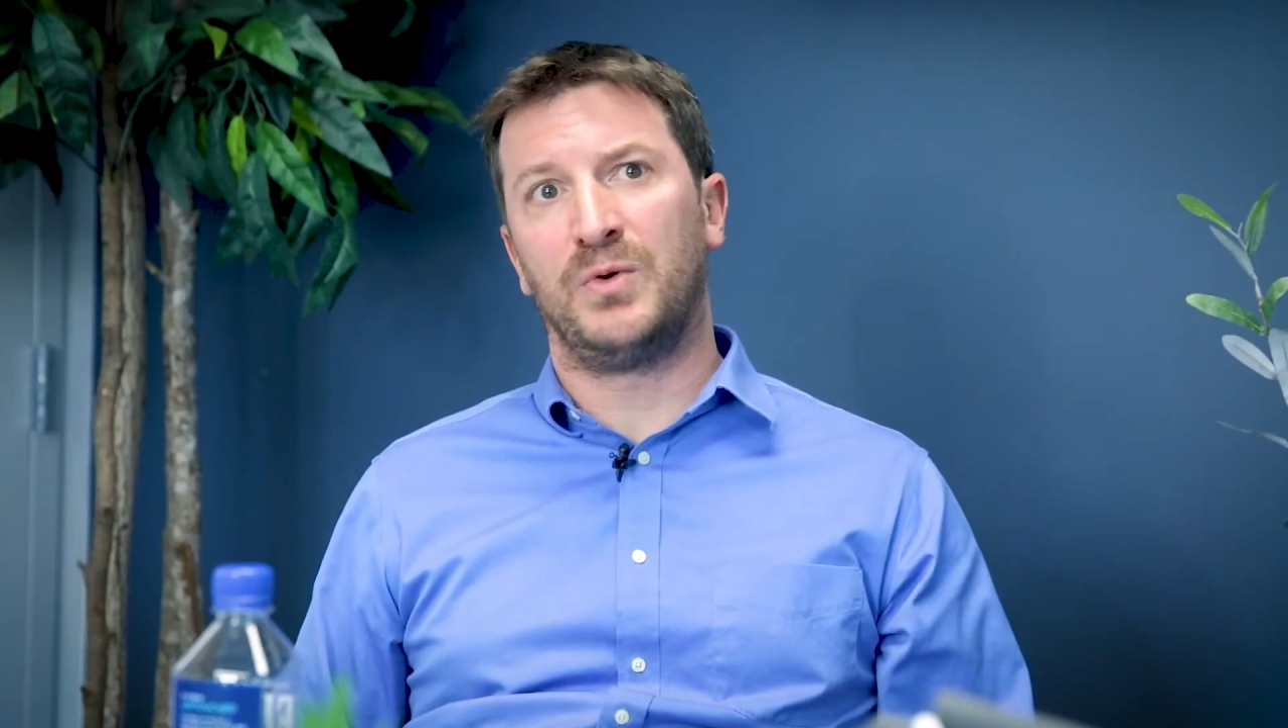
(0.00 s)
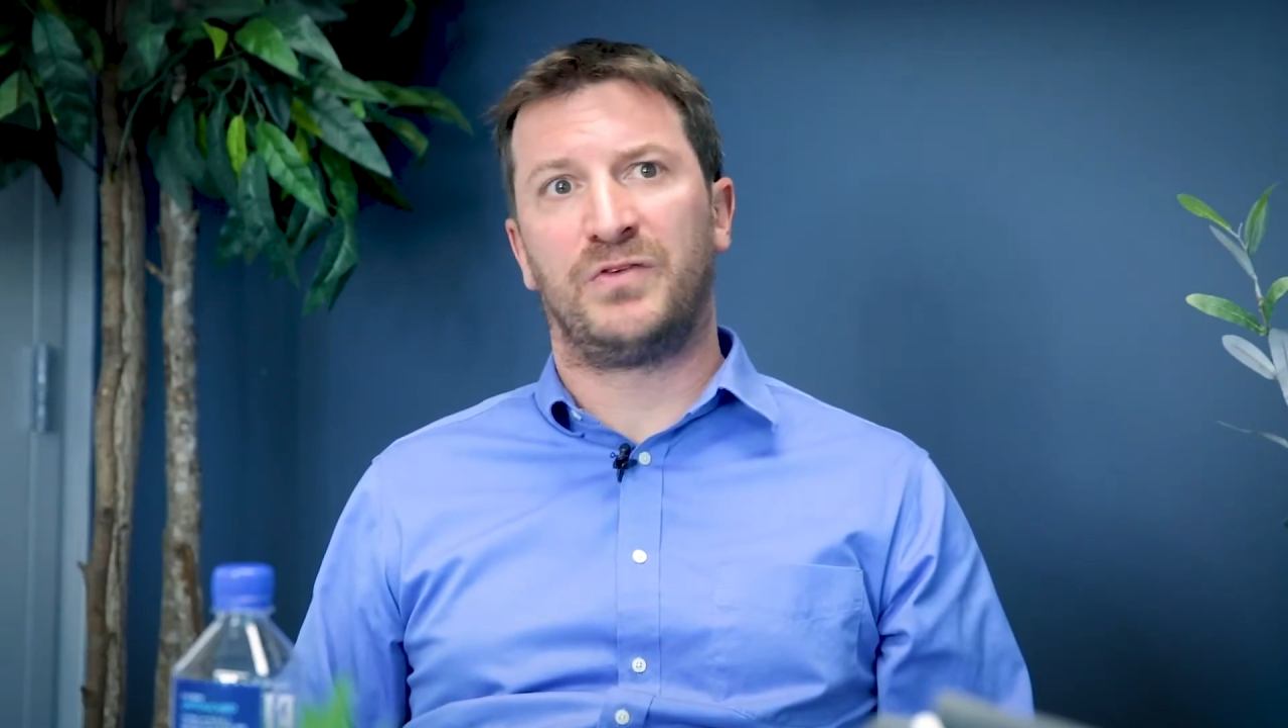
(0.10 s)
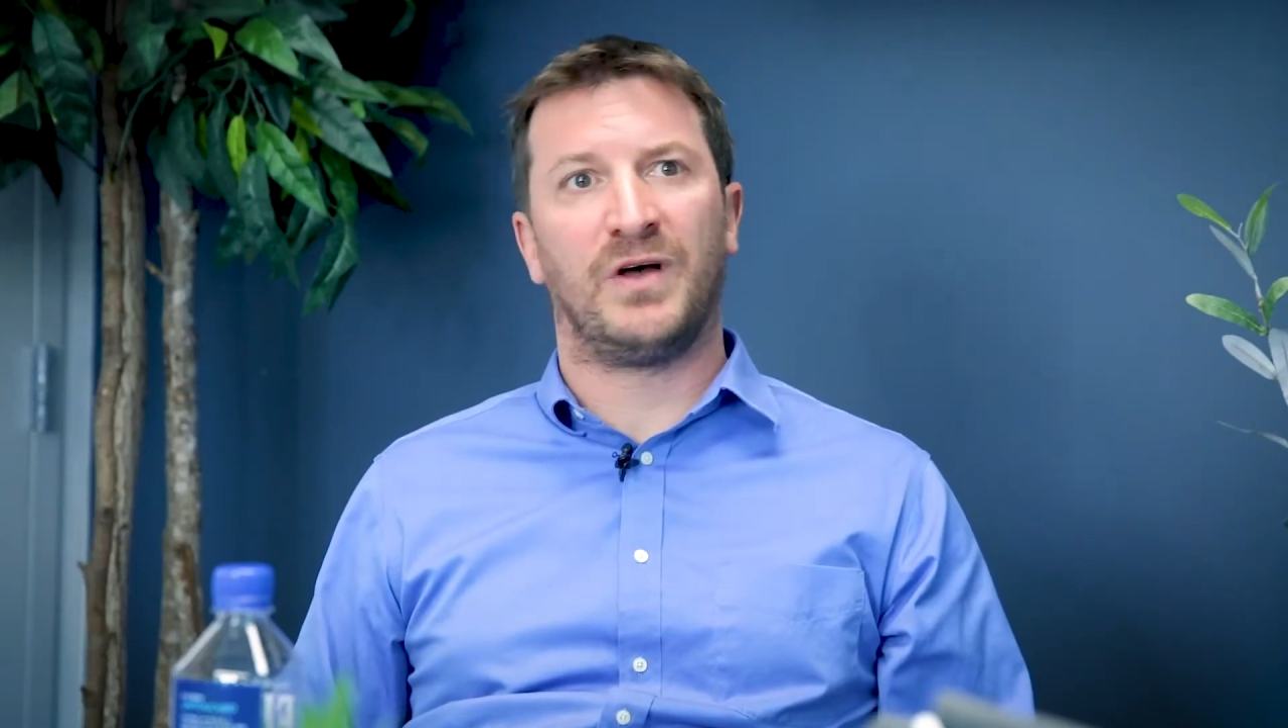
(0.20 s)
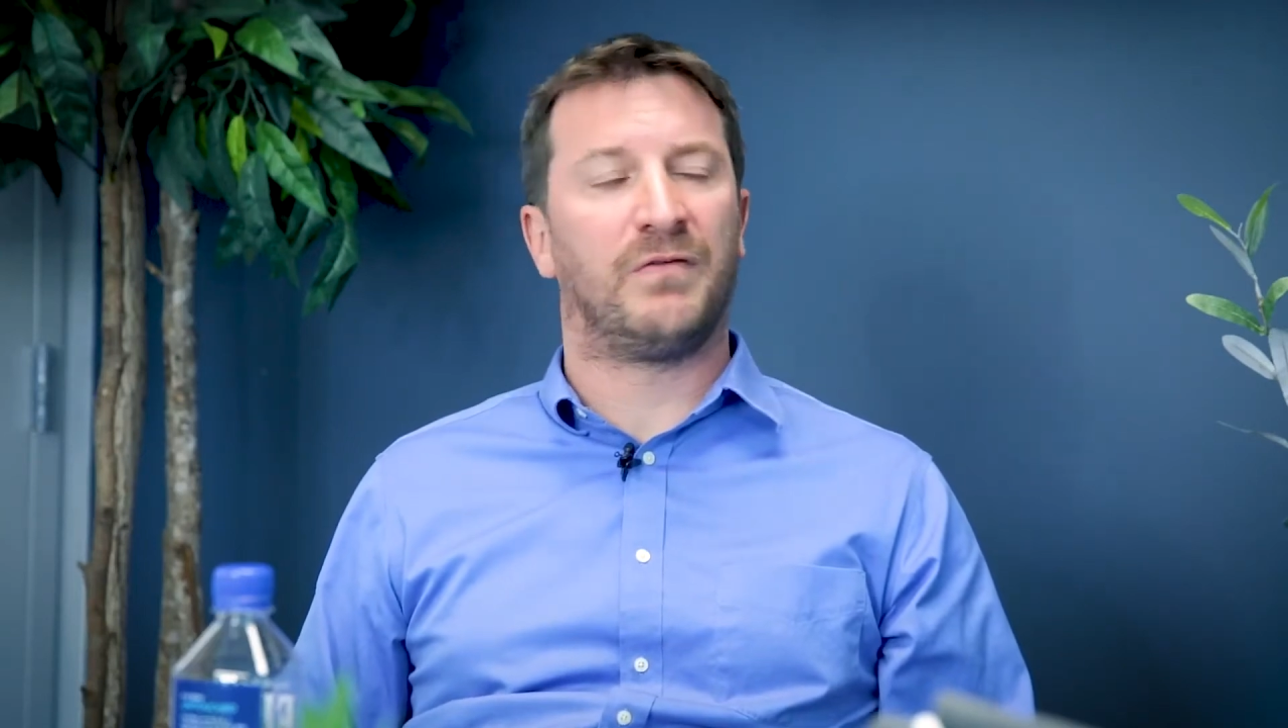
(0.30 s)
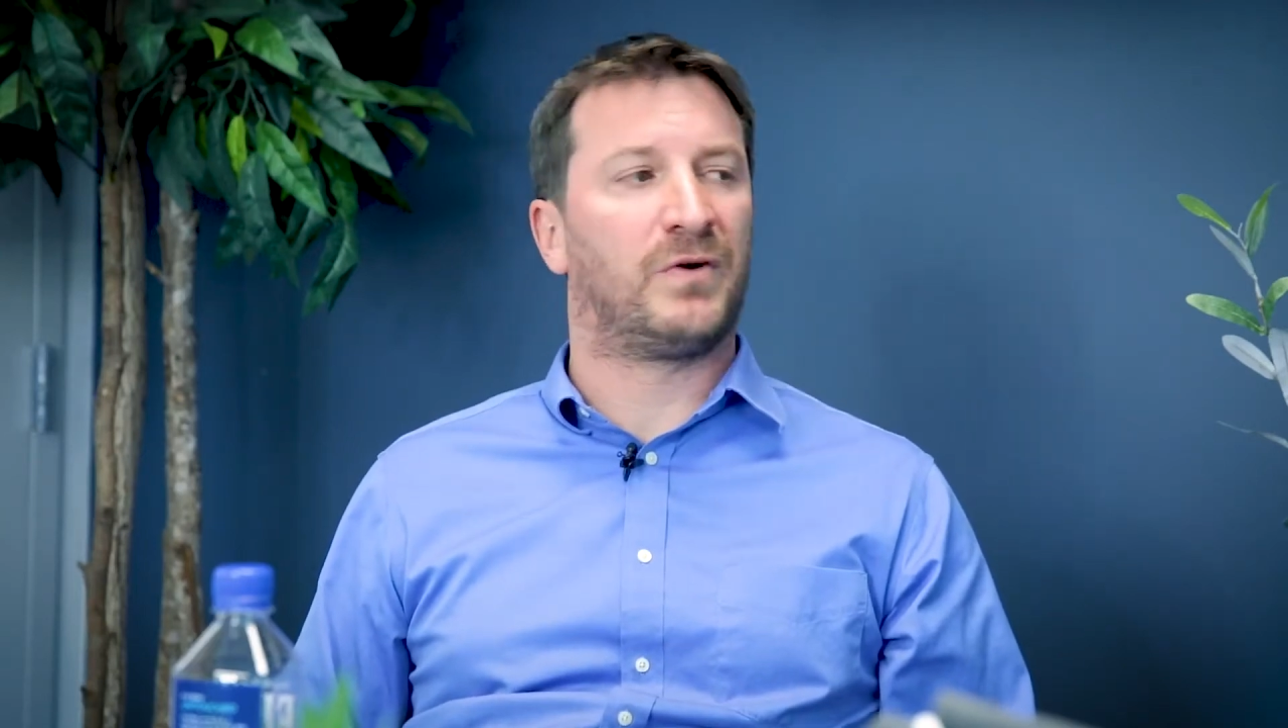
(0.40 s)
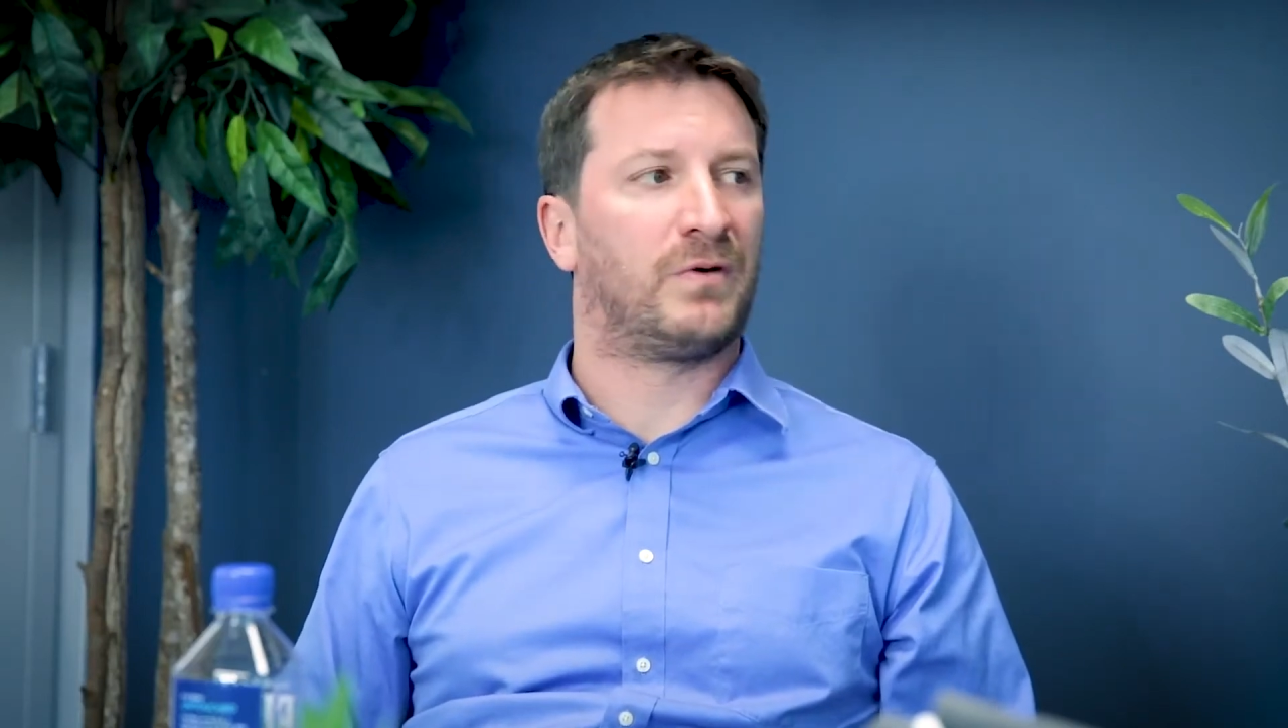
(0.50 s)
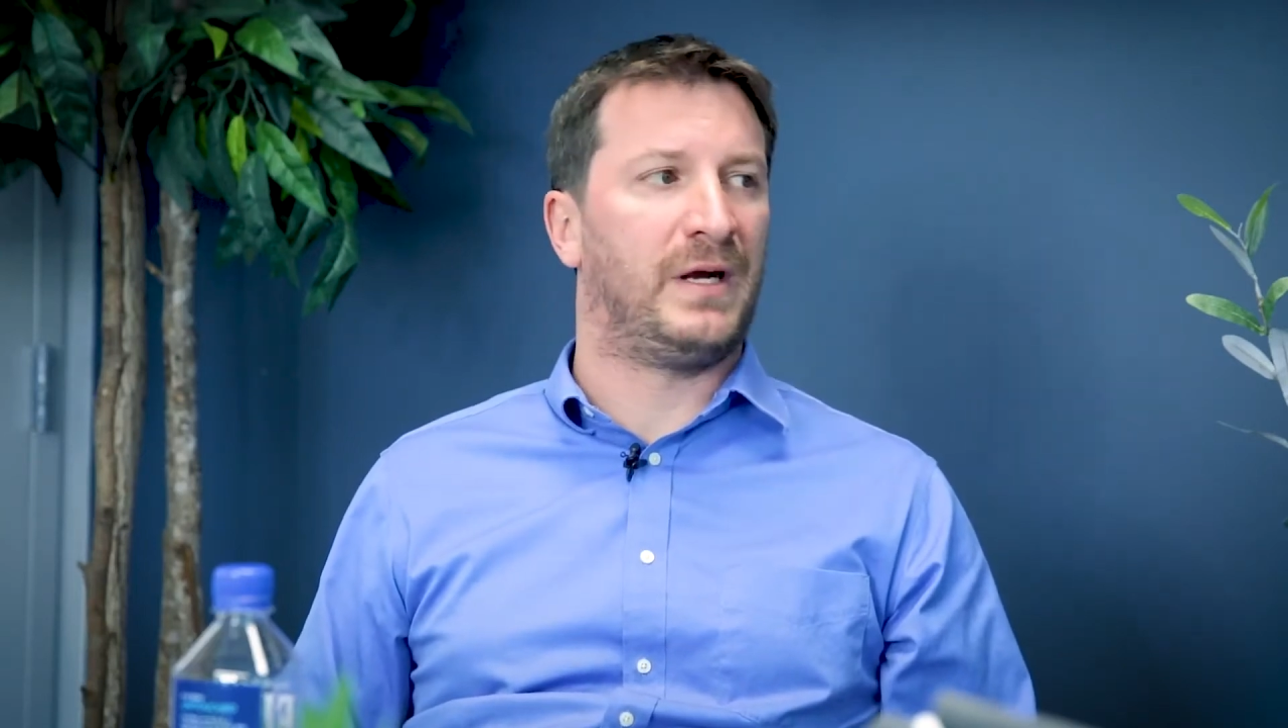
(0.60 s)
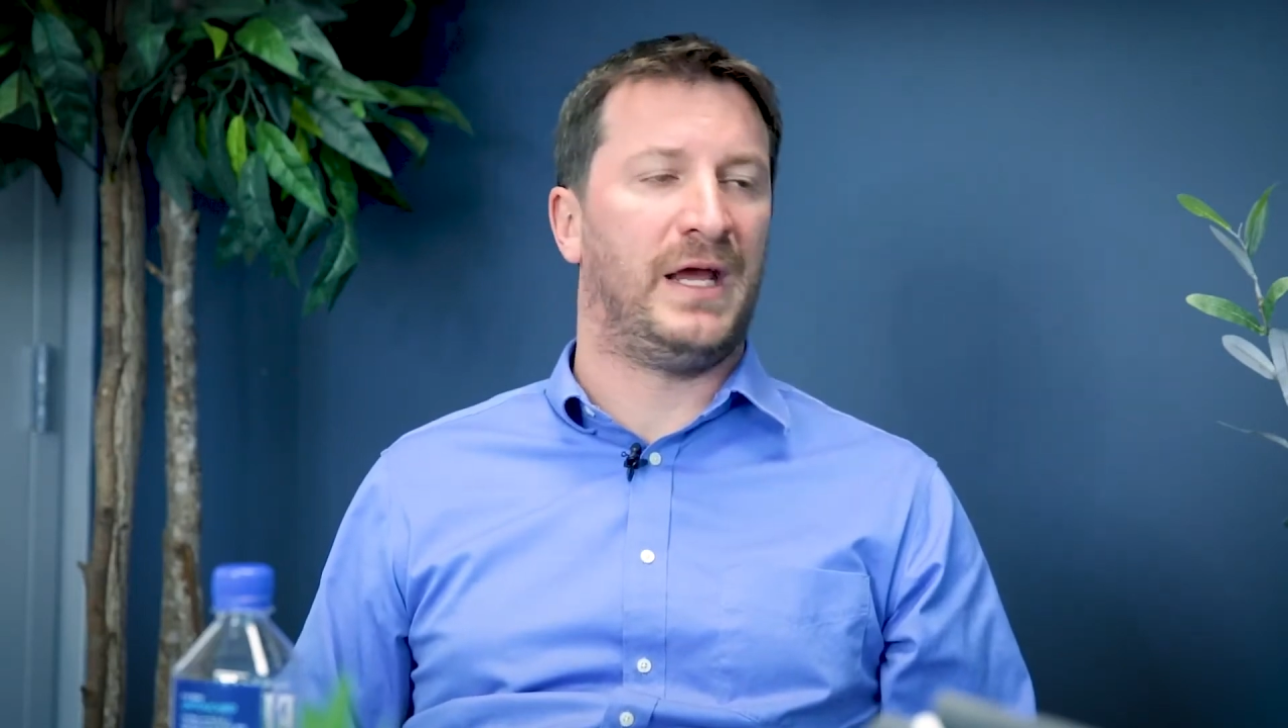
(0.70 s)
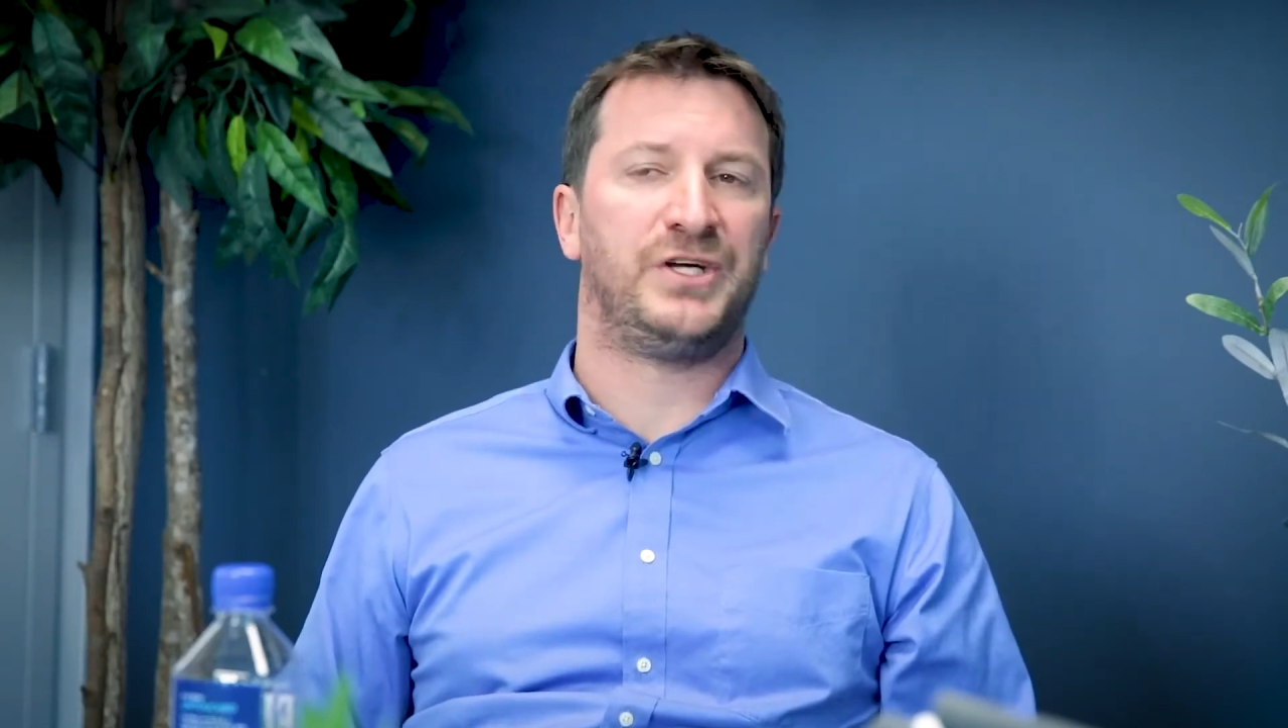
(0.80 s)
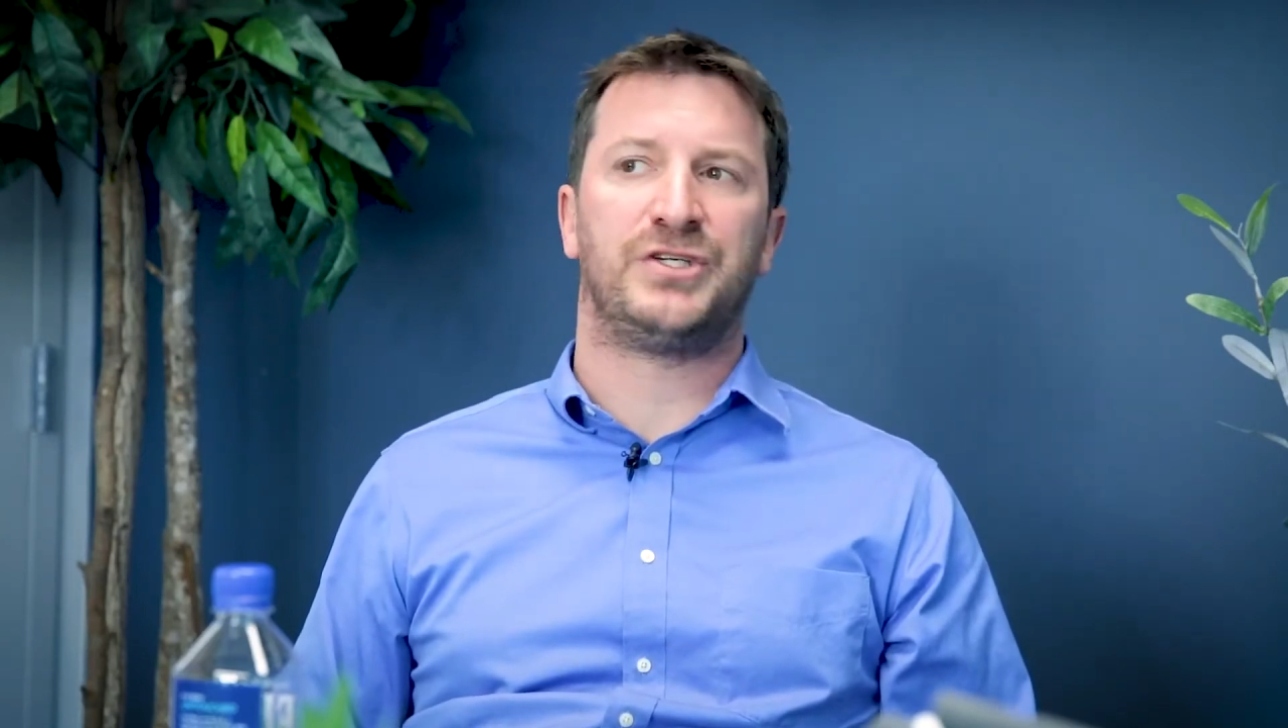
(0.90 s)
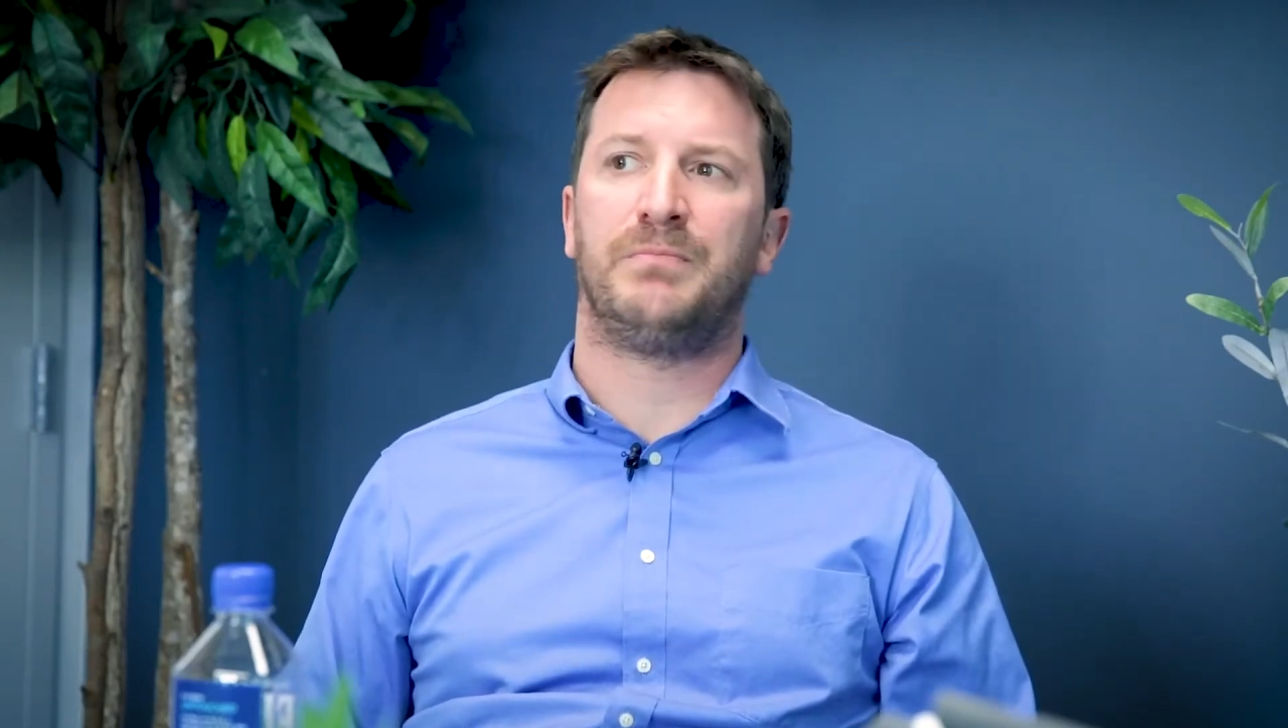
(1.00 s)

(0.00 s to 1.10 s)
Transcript: self-creation,